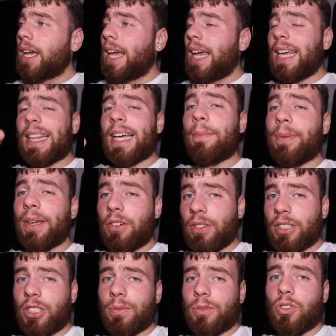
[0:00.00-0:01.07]
hit that big
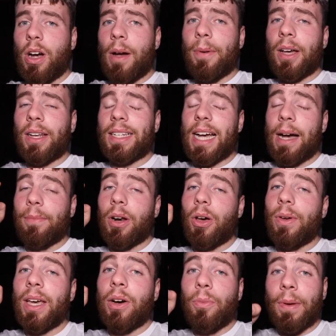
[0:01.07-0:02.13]
red subscribe button down
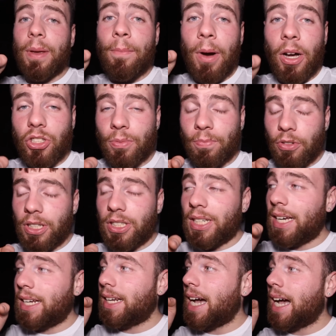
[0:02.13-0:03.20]
below, it would be much
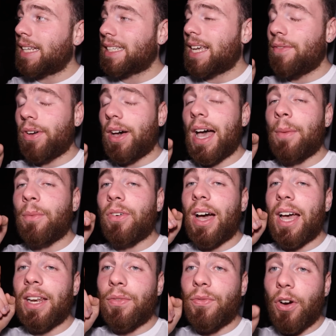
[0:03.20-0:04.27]
appreciated as ever. And
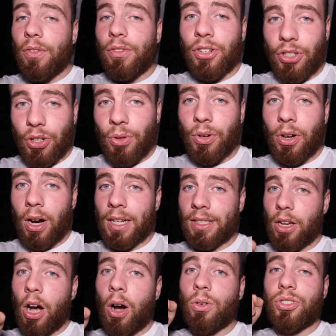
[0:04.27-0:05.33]
without any further ado,
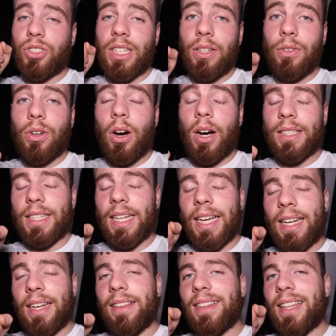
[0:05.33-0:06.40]
guys, I'll see you guys
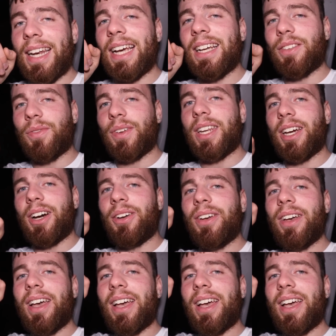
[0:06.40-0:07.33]
in the next video.